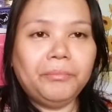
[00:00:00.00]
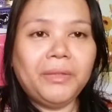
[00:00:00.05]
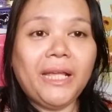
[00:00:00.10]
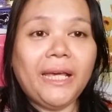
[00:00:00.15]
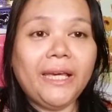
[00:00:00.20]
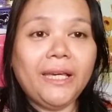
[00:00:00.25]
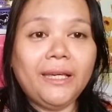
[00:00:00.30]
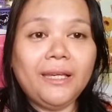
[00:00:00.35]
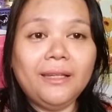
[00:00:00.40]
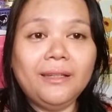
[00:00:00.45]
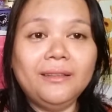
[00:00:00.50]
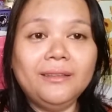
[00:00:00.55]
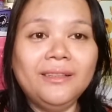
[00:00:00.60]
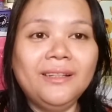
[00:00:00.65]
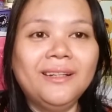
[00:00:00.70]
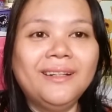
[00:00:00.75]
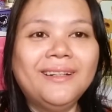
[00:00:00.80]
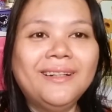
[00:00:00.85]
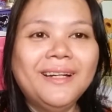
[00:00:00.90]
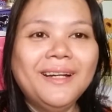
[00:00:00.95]

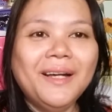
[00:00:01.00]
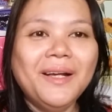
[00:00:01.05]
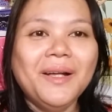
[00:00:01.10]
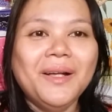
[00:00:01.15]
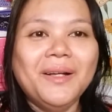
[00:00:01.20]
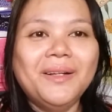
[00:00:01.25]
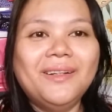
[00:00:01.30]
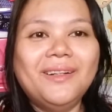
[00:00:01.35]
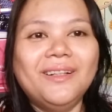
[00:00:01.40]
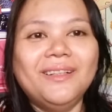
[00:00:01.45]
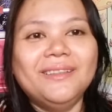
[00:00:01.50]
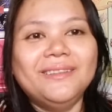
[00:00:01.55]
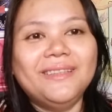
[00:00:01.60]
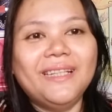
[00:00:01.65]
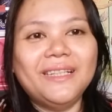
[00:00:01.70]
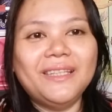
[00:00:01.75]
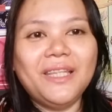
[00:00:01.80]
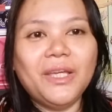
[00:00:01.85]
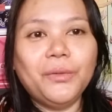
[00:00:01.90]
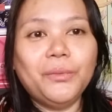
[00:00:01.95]
playing
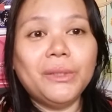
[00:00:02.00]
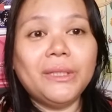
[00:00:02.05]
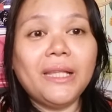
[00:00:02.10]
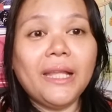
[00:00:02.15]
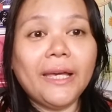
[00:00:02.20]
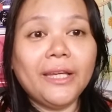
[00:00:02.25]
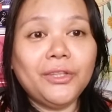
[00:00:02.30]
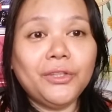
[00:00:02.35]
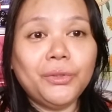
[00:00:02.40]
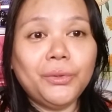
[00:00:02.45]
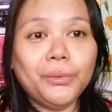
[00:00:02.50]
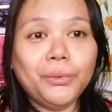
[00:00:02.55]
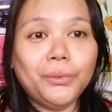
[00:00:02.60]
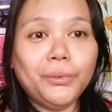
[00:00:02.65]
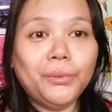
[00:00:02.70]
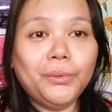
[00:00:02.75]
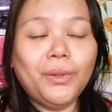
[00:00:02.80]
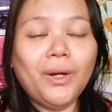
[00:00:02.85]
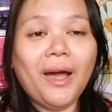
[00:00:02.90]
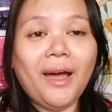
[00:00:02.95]
that they would like
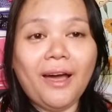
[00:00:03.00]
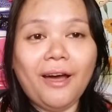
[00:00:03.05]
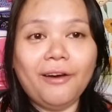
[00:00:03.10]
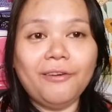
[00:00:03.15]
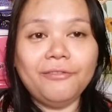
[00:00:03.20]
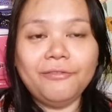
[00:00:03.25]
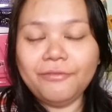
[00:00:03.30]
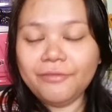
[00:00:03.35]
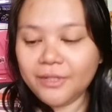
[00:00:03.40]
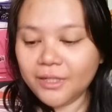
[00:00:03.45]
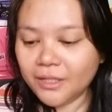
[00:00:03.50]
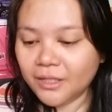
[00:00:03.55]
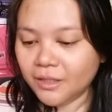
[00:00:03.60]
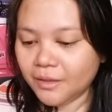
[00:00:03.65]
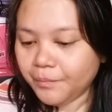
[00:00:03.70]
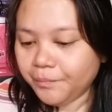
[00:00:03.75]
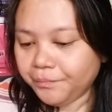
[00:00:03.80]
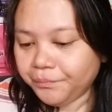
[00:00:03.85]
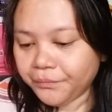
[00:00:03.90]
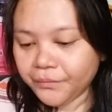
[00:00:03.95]
to have.
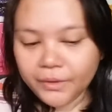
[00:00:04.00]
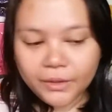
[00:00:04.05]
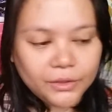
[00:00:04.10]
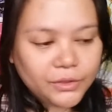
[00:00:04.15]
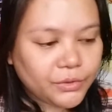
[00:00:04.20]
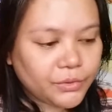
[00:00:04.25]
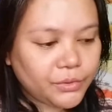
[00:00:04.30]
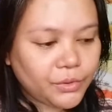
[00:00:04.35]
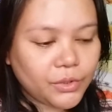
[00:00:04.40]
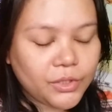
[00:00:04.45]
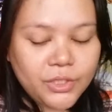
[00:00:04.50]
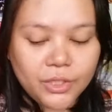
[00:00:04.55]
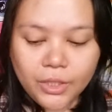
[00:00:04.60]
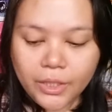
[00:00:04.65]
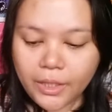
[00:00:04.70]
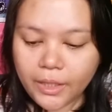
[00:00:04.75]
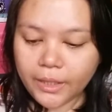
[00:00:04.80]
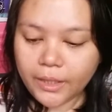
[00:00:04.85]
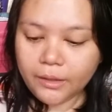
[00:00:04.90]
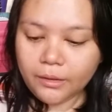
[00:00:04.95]
So those
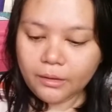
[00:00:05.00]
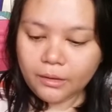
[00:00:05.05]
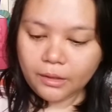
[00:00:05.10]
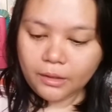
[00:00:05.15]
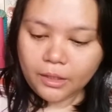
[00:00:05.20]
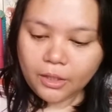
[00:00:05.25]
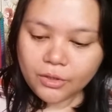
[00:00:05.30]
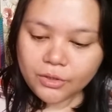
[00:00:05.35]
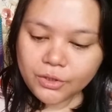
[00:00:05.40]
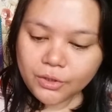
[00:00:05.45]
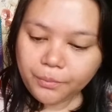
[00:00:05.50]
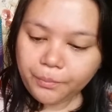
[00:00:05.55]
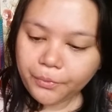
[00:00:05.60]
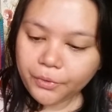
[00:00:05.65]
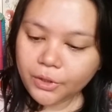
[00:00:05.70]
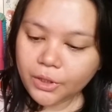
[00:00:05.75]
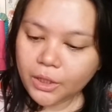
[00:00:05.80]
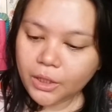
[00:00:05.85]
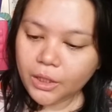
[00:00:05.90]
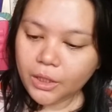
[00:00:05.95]
are it. And I also
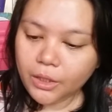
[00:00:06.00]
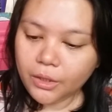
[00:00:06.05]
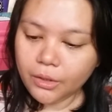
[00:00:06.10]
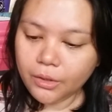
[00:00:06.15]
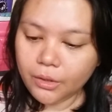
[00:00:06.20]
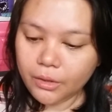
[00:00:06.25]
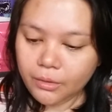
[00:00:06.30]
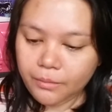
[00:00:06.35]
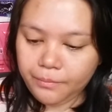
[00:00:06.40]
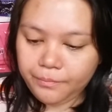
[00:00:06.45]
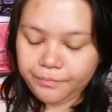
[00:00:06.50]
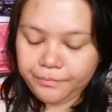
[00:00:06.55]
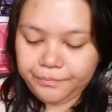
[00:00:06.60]
put here